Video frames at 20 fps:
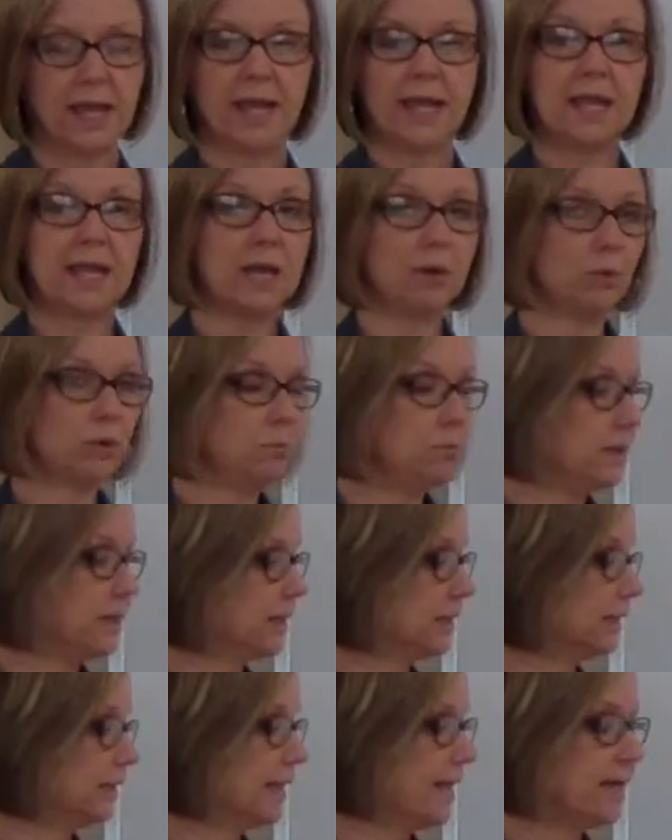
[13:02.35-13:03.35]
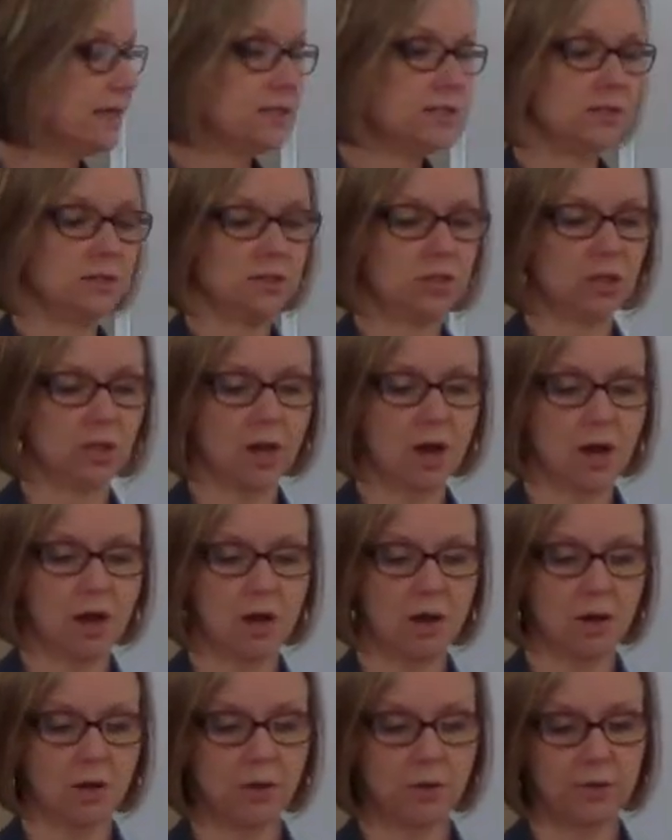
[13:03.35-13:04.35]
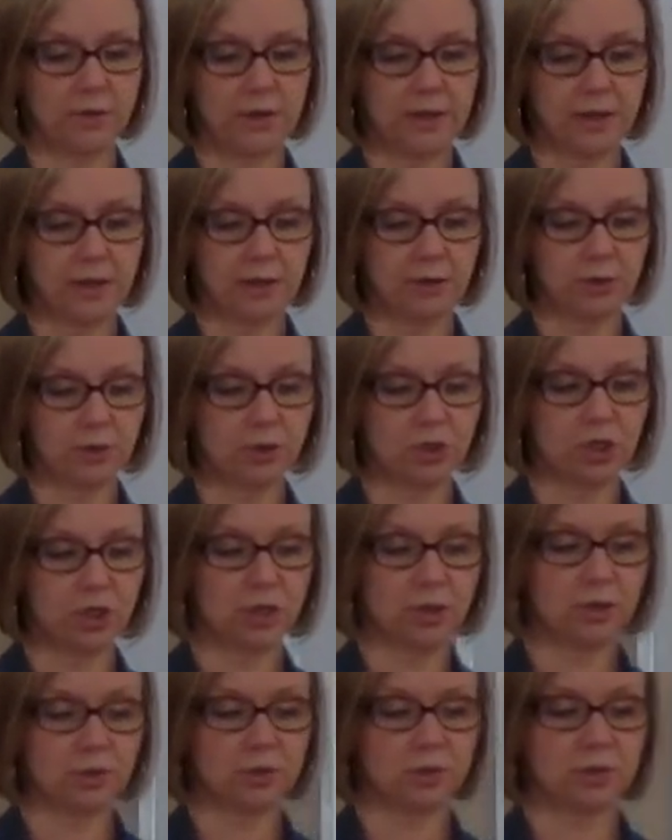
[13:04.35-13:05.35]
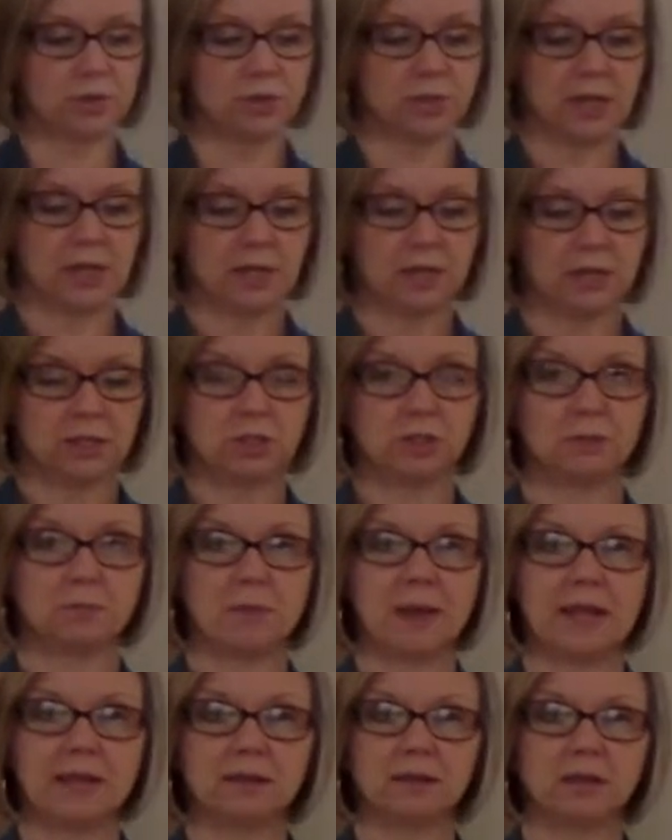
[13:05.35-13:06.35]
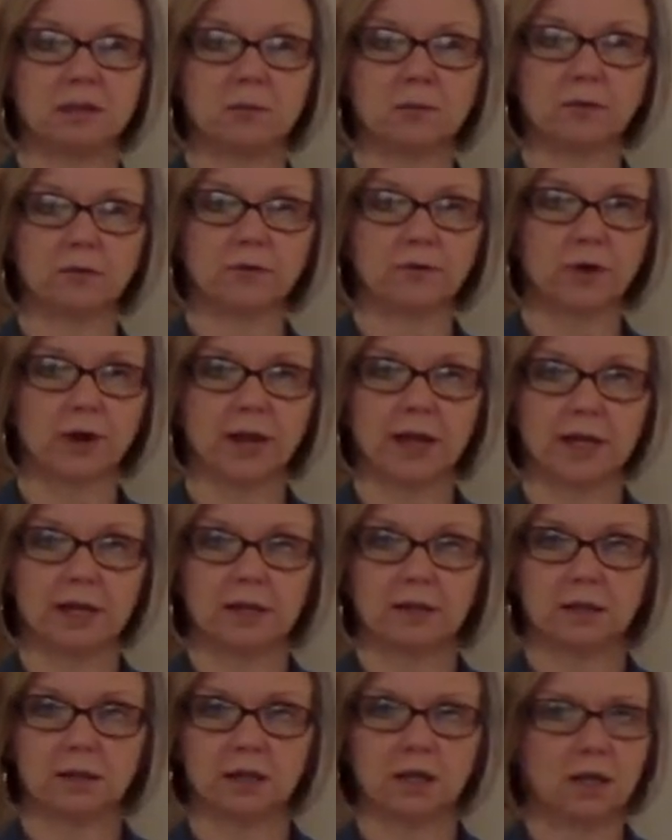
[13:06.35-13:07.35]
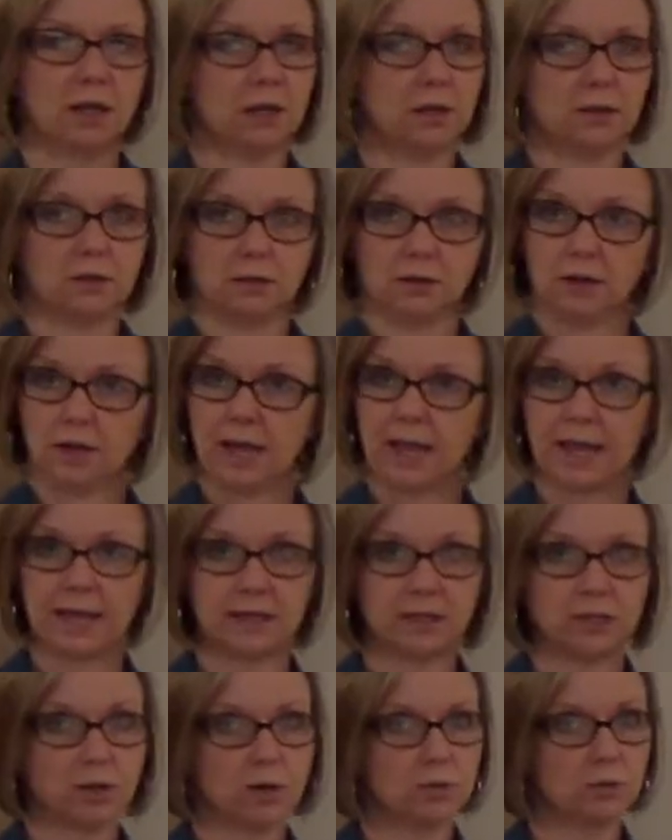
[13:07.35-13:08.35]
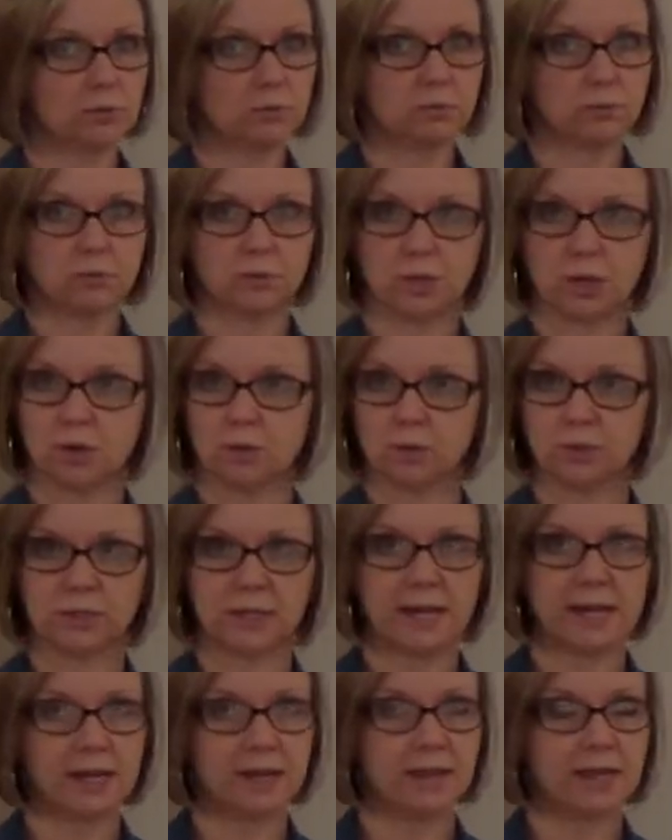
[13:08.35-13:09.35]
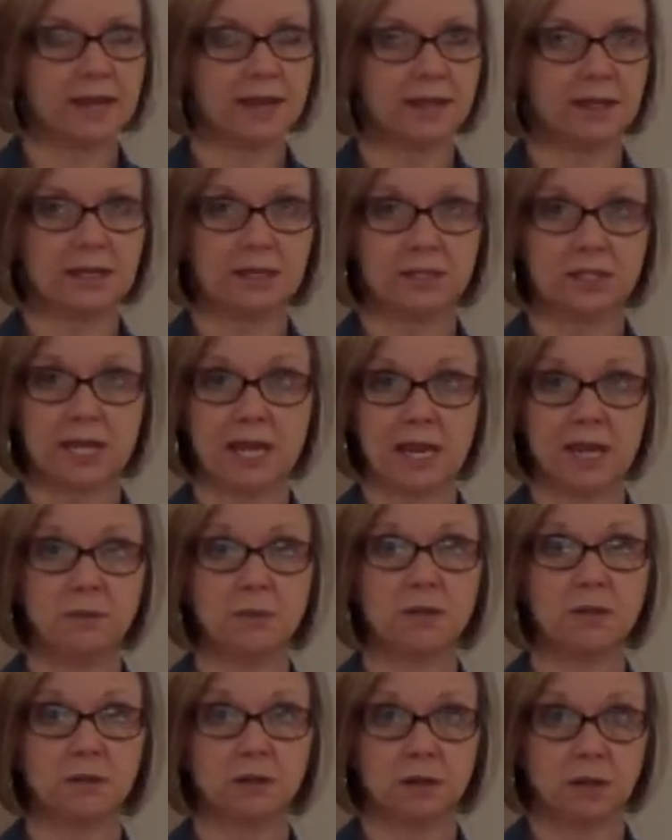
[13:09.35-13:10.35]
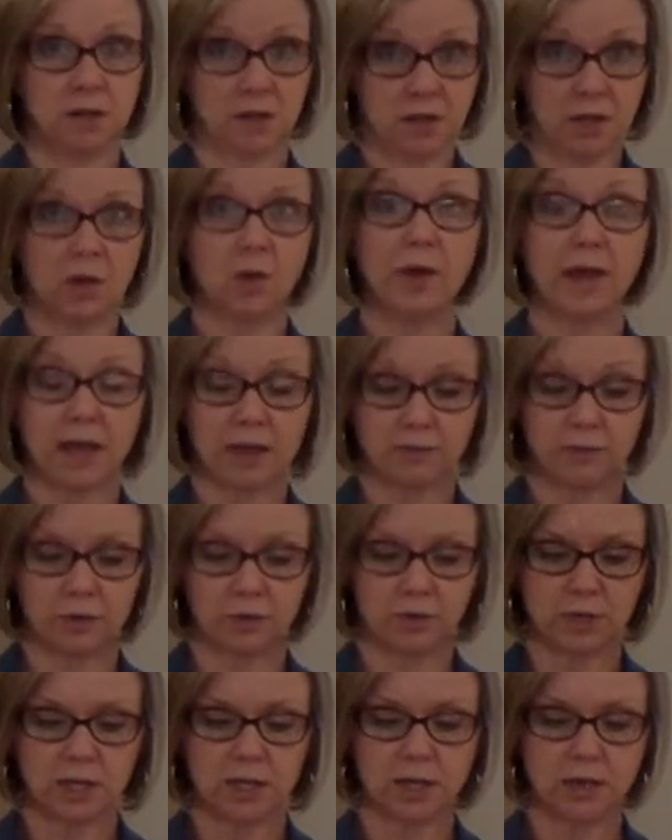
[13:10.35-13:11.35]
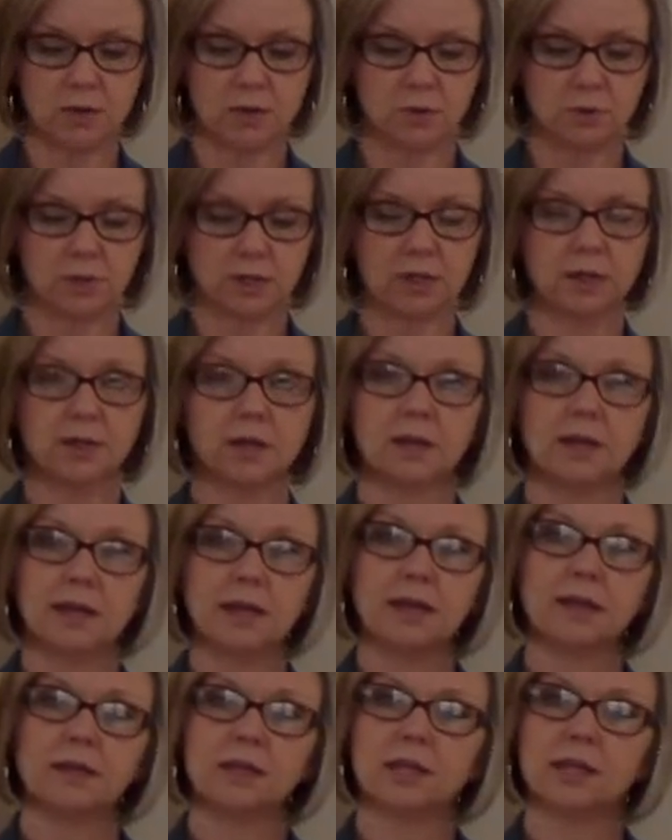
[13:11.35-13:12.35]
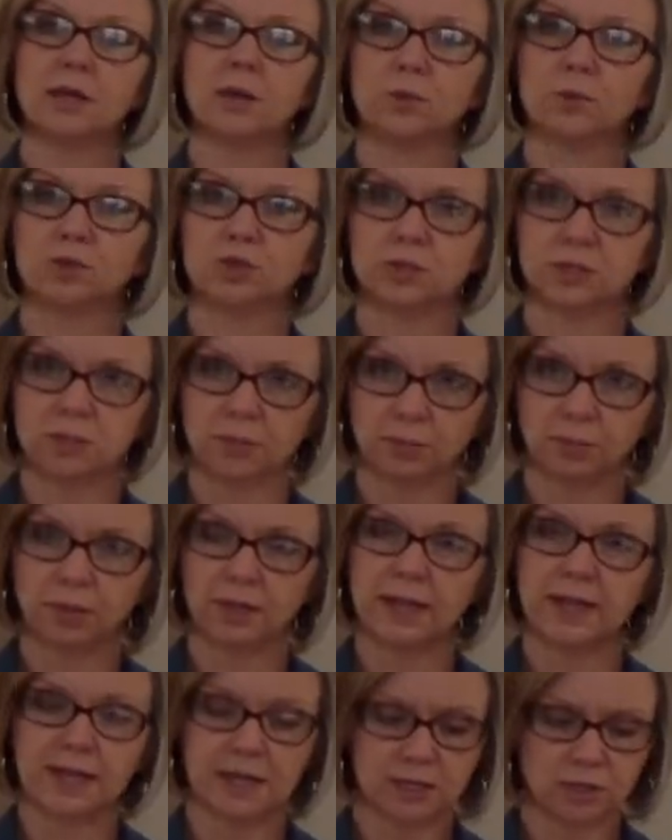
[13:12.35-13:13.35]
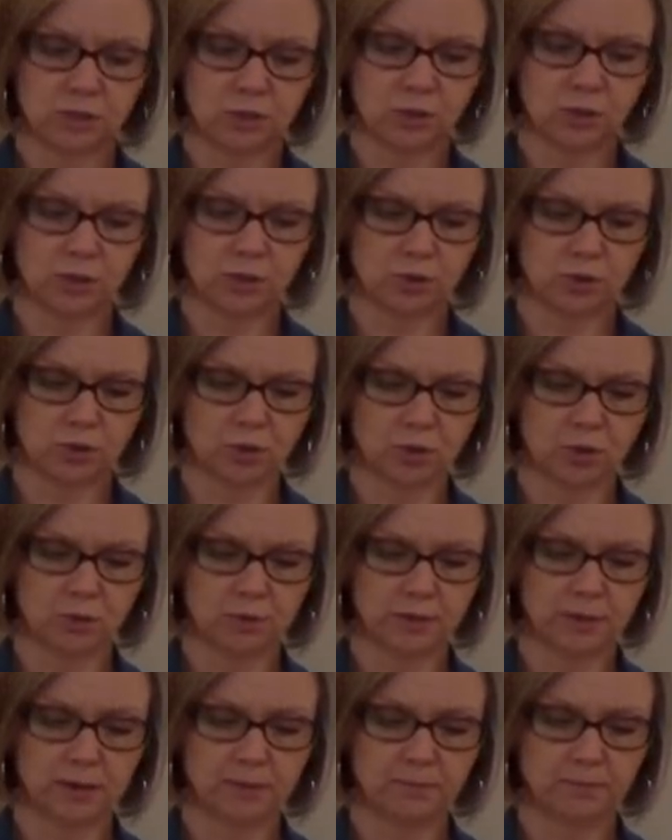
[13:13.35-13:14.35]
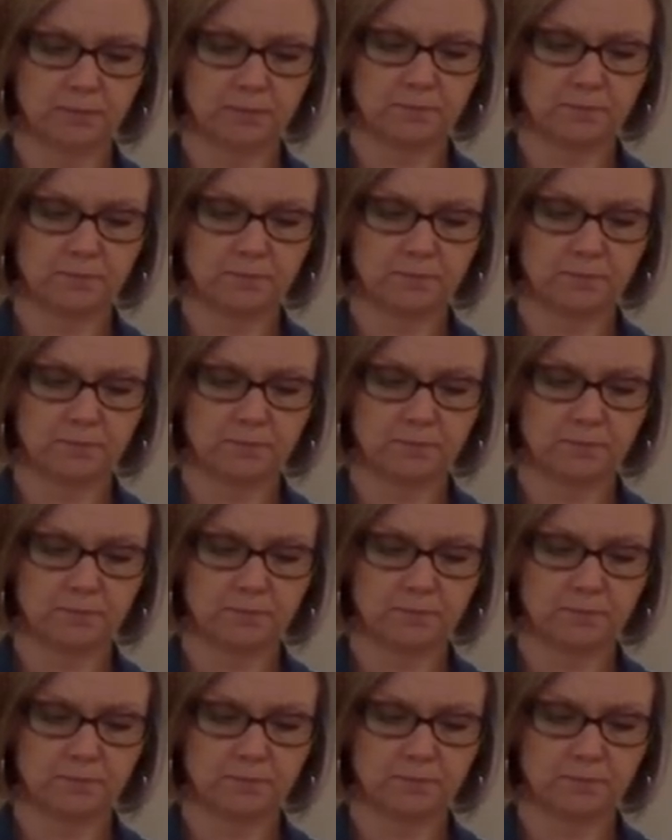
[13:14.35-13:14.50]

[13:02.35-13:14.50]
It would be a lesson to all the other Jews to make them afraid. Hey, don't don't say anything against Haman. He'll have you killed. It was just a plan to control them.